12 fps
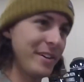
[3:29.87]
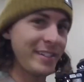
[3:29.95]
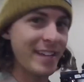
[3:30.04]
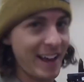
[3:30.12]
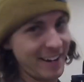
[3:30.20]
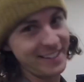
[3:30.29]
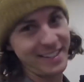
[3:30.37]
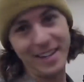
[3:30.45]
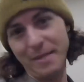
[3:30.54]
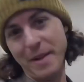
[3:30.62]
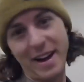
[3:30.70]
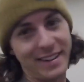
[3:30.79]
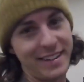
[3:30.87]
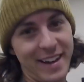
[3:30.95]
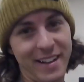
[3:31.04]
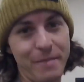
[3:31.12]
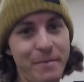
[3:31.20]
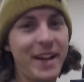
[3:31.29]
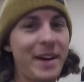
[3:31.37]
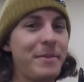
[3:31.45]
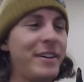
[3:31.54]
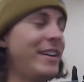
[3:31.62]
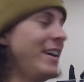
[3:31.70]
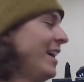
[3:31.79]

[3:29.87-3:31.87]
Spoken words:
Tennessee, back to Alabama.